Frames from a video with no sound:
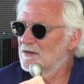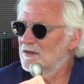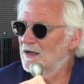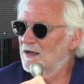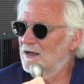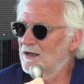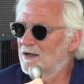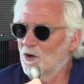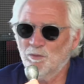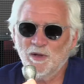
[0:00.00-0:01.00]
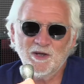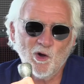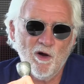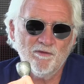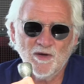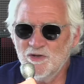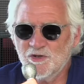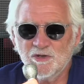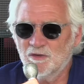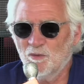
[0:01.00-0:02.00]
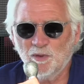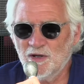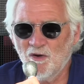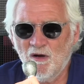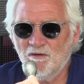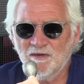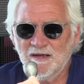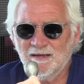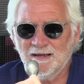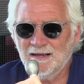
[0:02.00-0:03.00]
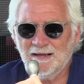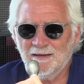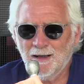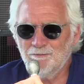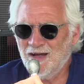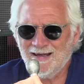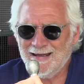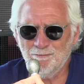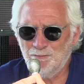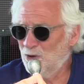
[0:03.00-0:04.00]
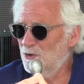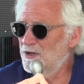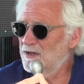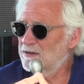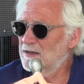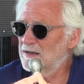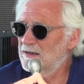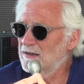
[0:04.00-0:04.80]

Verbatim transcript: Right. Uh, I don't play golf. I used to. I don't play golf. Uh, I'm, I can't build anything.